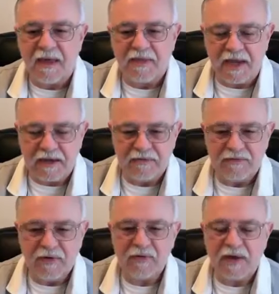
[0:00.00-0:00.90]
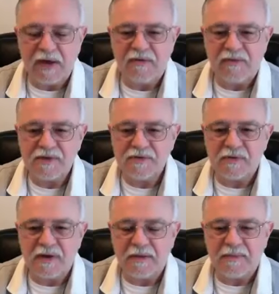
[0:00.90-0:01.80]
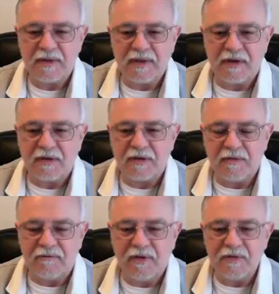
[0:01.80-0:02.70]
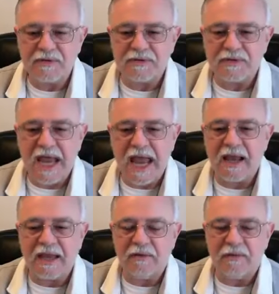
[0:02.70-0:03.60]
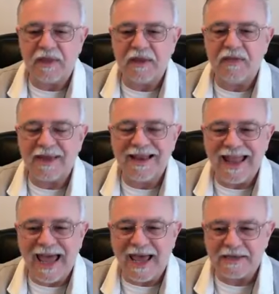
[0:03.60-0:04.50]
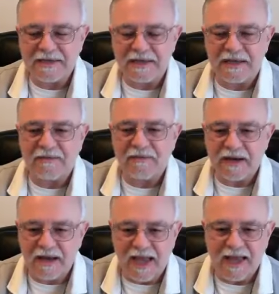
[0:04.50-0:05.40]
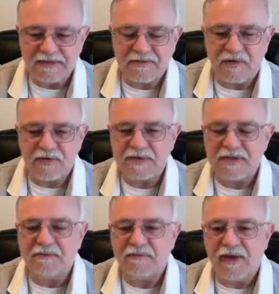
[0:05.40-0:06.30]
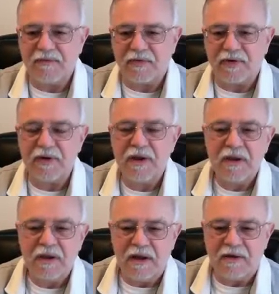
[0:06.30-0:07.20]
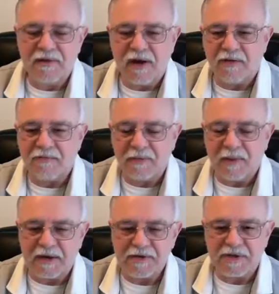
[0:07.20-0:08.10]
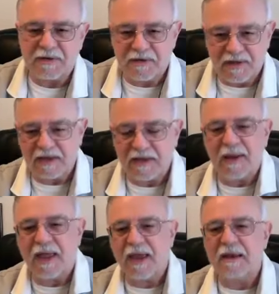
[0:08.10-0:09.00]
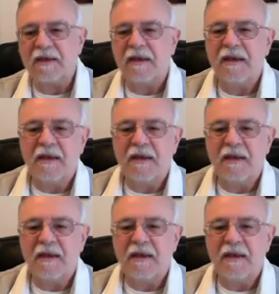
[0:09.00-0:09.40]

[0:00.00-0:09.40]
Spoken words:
They do vote individually, but their votes are tallied within the class. And if a class votes in favor of confirmation, then the plan